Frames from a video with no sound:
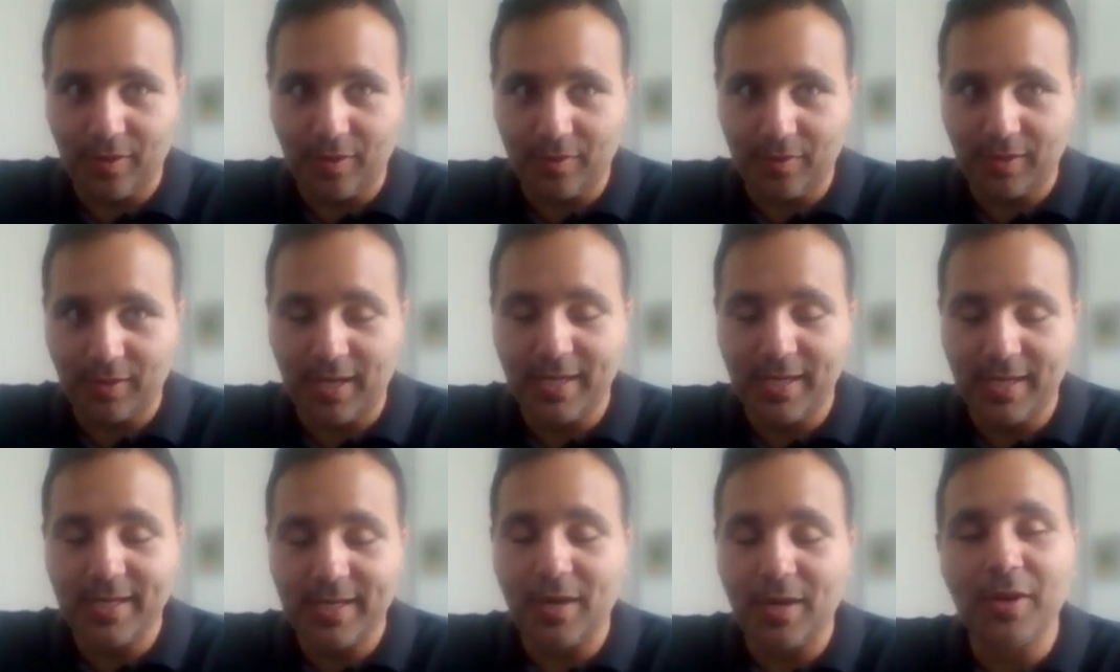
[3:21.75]

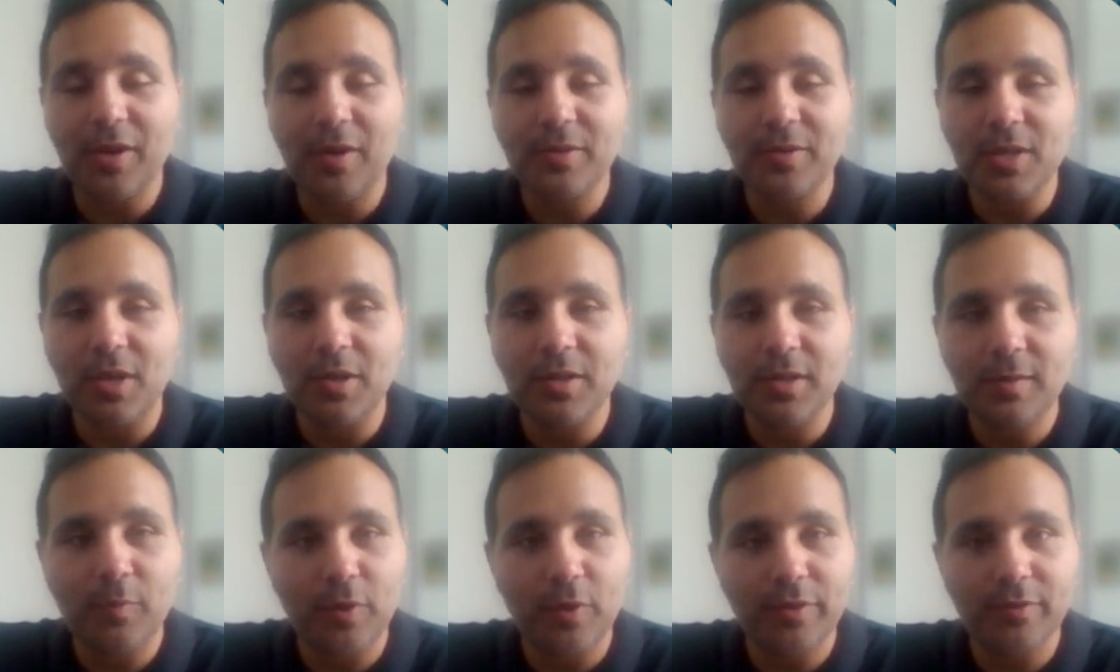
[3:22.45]
Okay, now I know it's
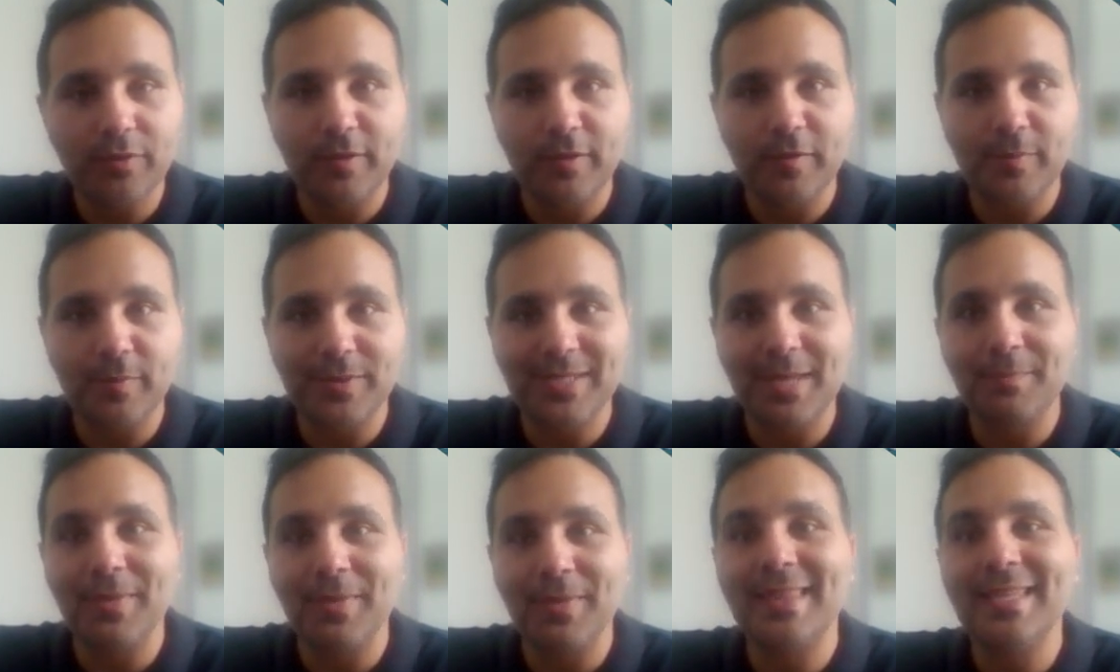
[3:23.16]
only
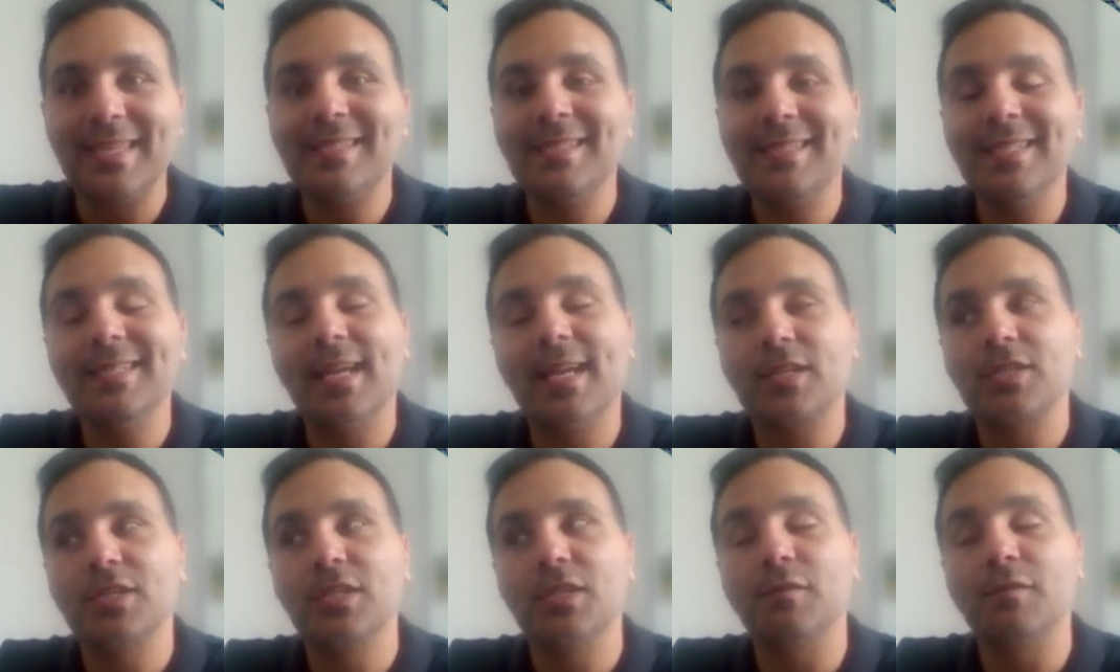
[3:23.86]
0.3%, but this is
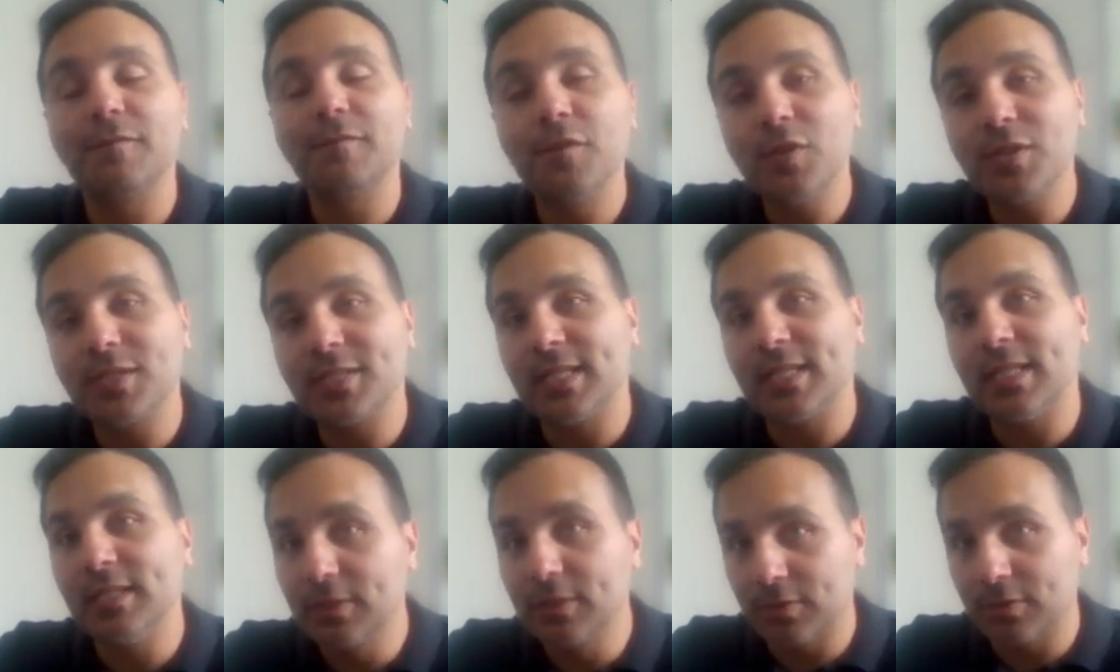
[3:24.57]
actually the first
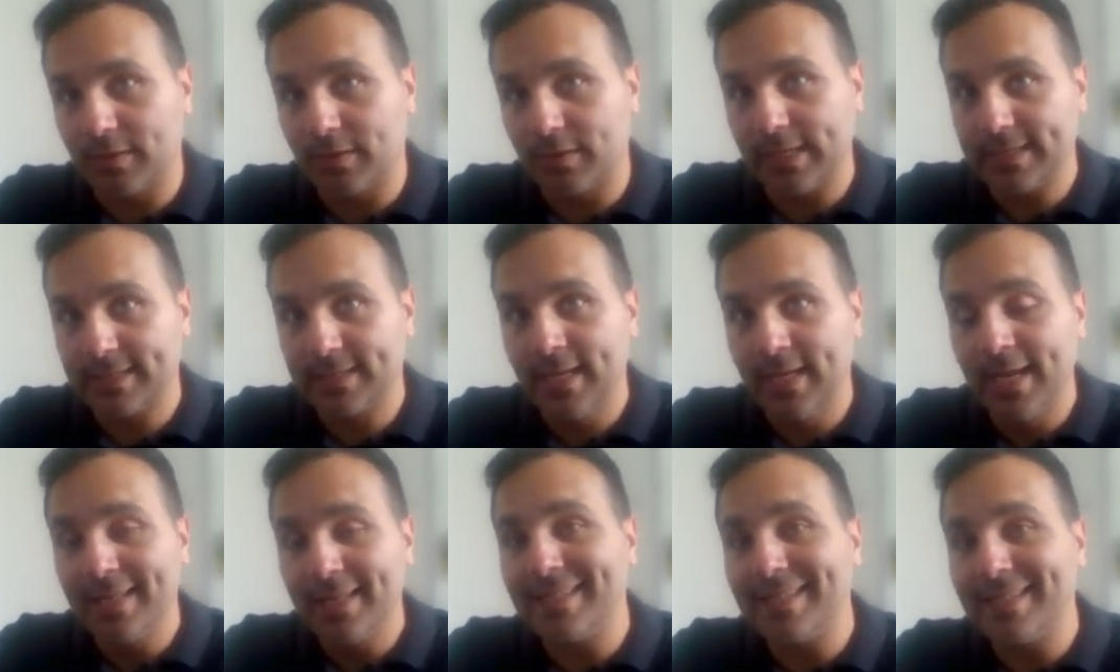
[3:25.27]
increase
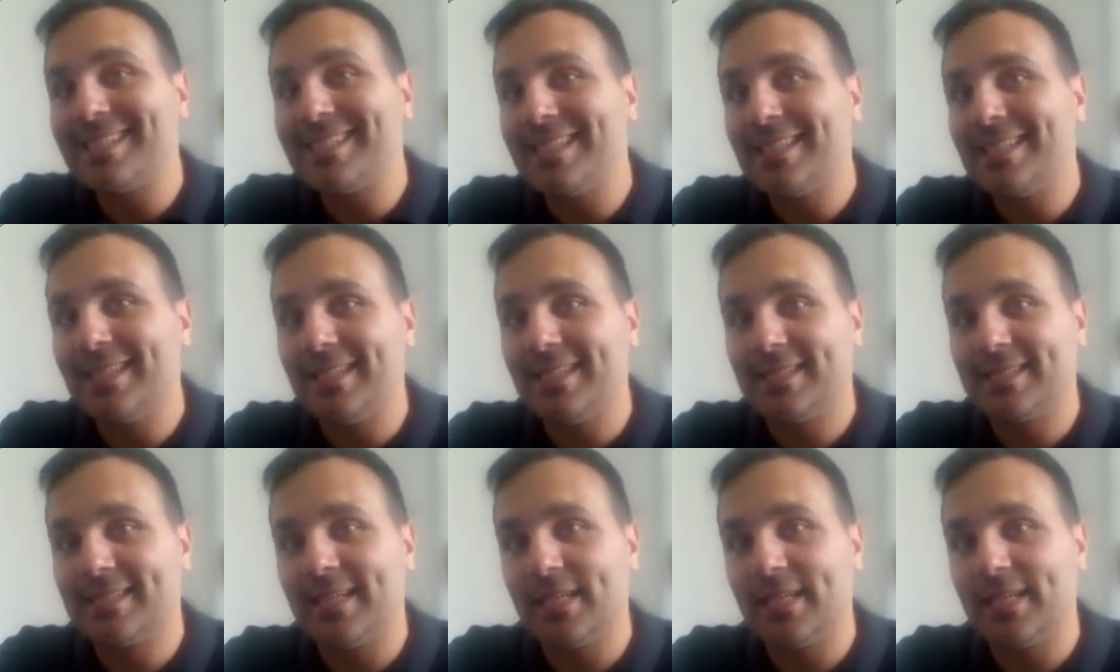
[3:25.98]
that
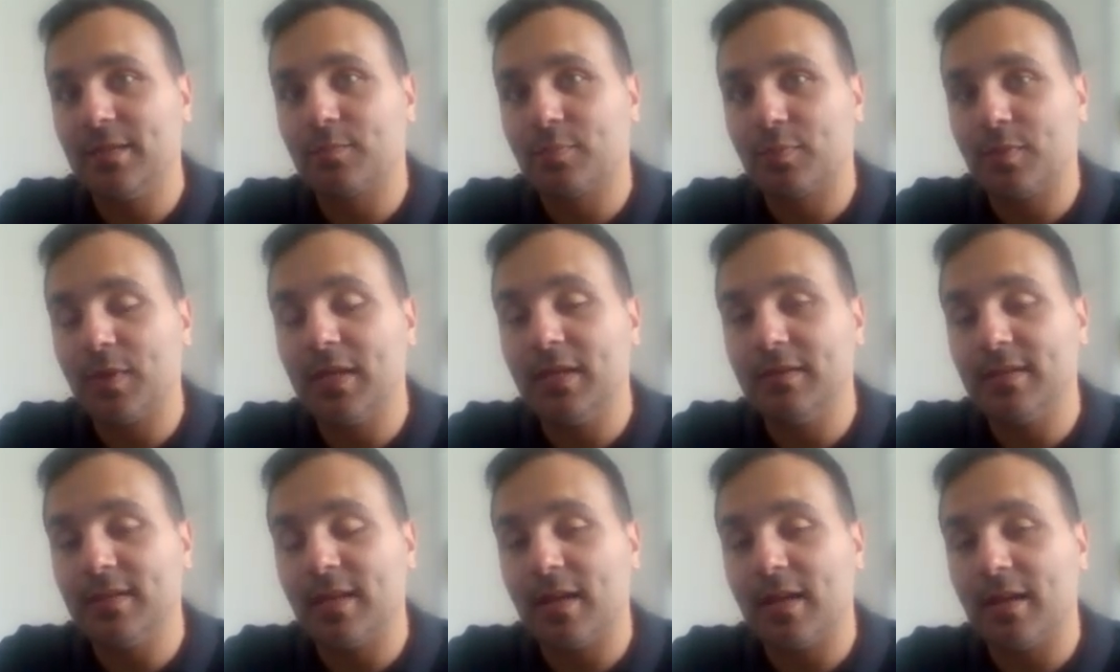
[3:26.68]
Sydney's seen
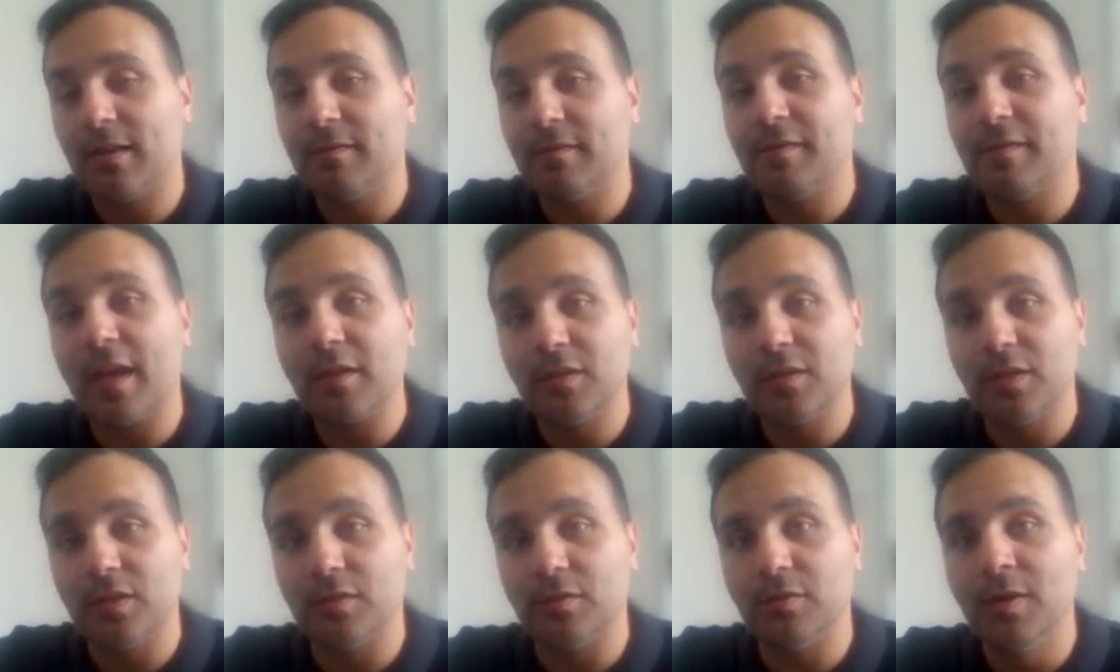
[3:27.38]
in
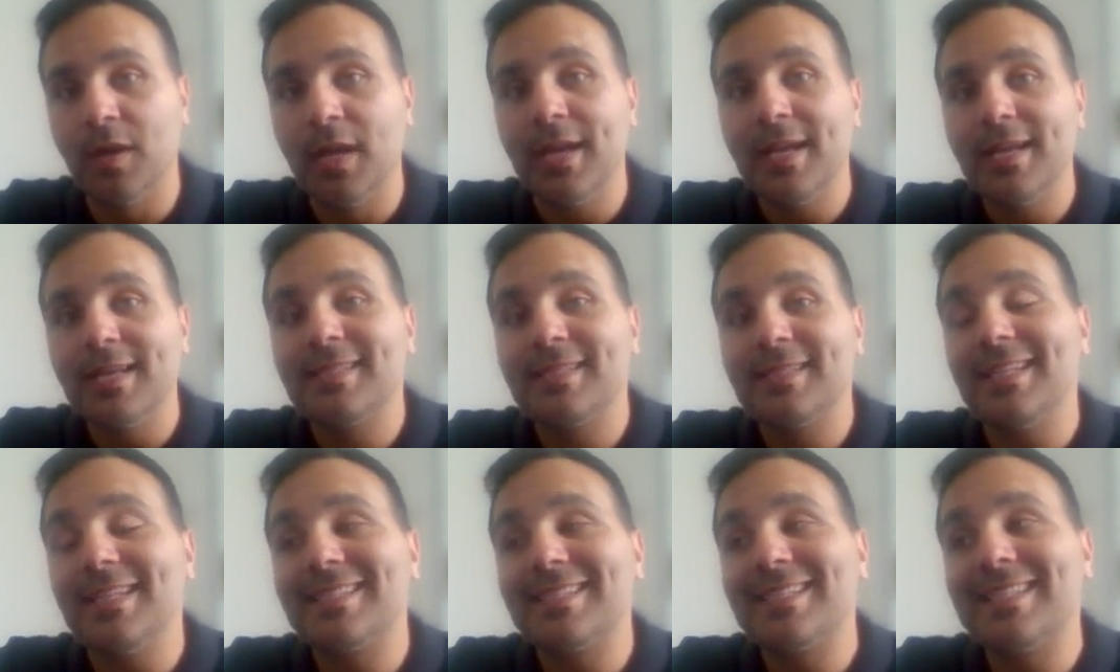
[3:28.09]
value
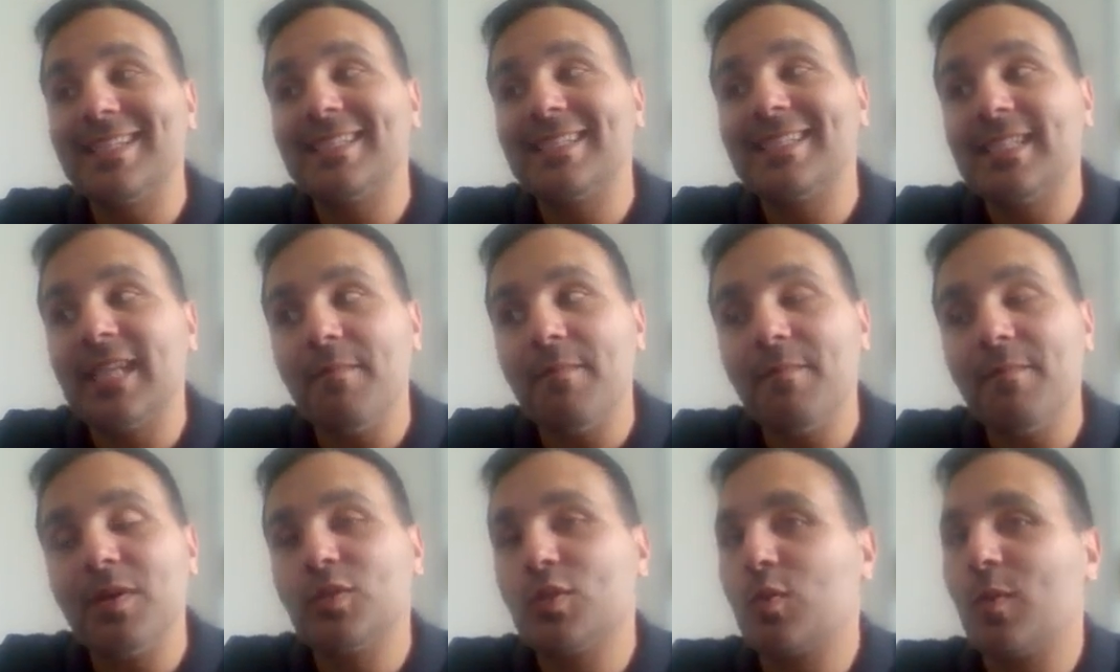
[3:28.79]
since
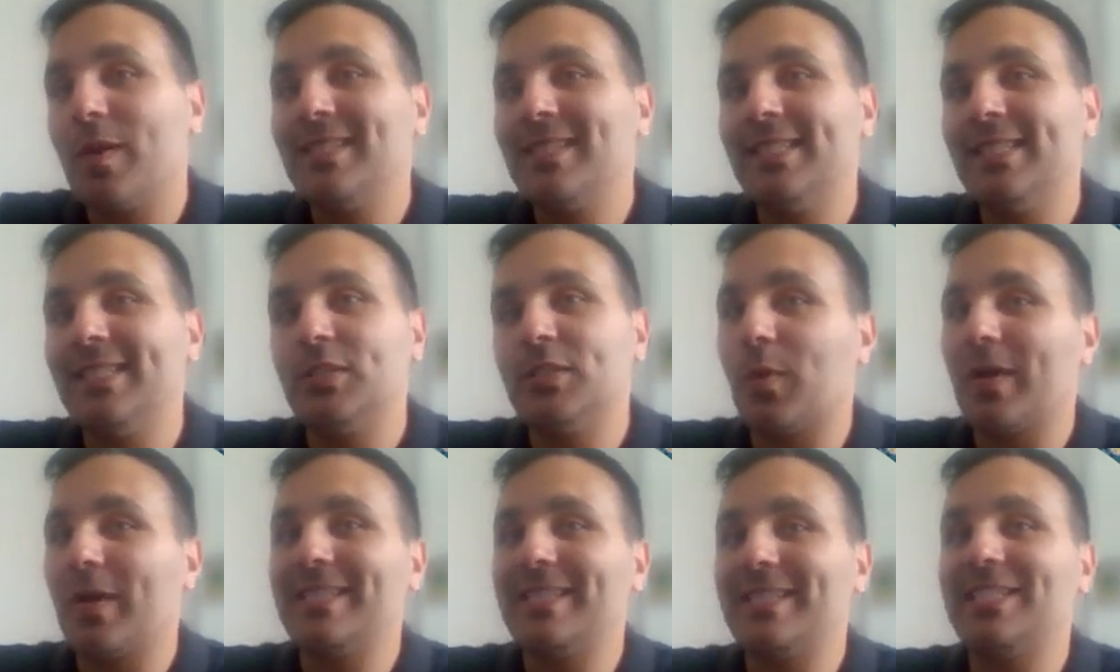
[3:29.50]
December
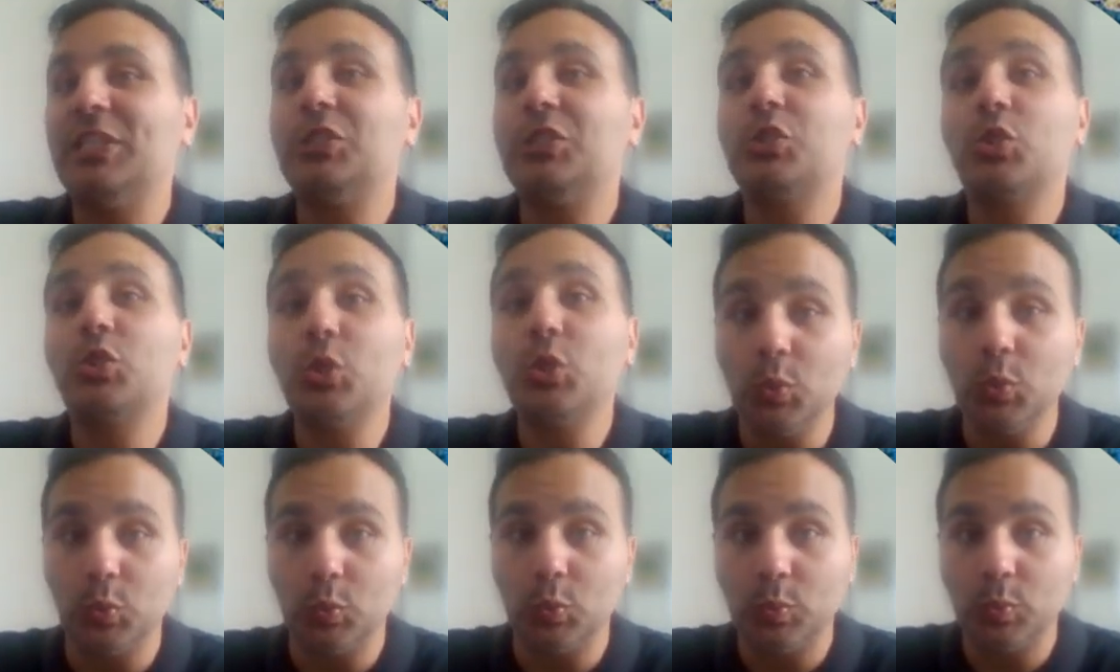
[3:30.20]

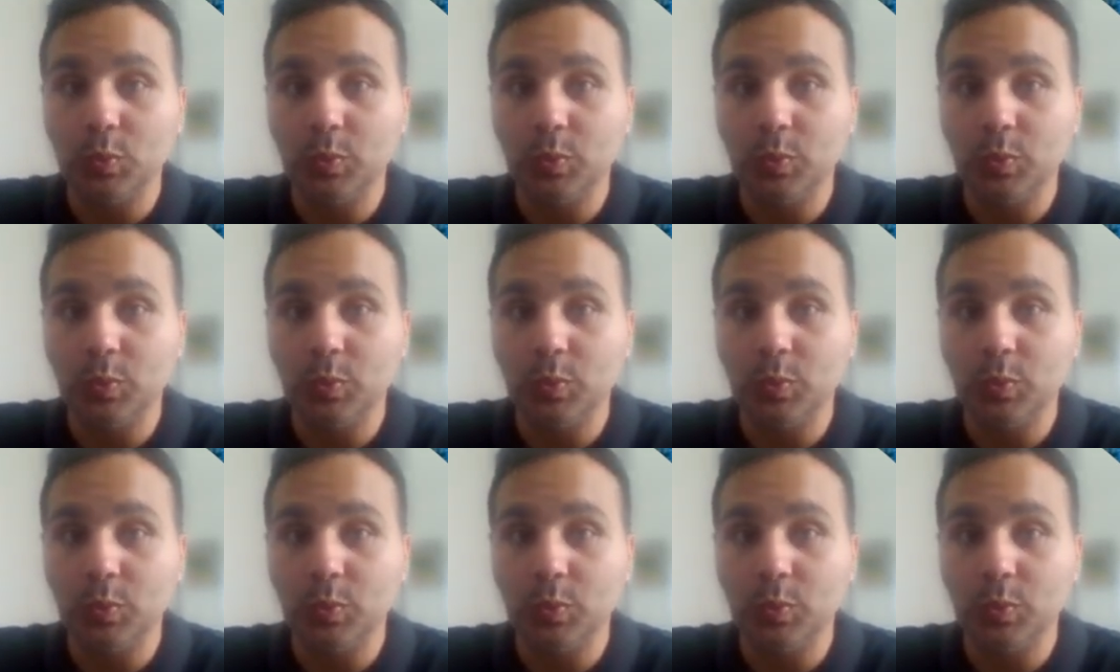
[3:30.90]
2022.